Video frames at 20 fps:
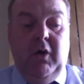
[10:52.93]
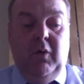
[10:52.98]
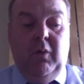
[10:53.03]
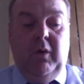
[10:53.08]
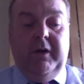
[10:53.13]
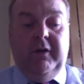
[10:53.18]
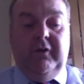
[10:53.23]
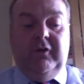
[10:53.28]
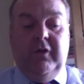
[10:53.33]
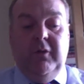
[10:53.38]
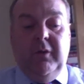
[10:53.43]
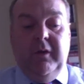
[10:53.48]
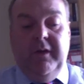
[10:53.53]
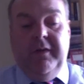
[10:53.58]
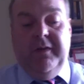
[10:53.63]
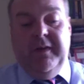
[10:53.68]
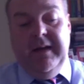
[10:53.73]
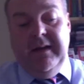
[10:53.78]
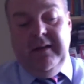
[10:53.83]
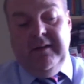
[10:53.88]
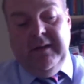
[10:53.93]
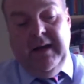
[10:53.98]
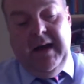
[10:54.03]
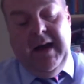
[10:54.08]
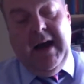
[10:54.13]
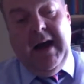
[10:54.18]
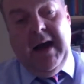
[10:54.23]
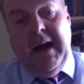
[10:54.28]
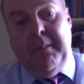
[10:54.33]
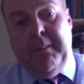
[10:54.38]
1 or 2 other things that
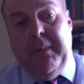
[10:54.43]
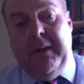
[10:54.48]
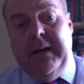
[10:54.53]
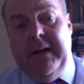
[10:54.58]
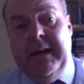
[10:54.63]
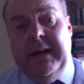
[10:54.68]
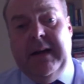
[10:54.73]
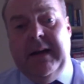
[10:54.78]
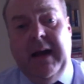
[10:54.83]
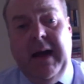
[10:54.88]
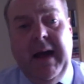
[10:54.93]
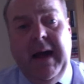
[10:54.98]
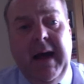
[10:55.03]
are happening.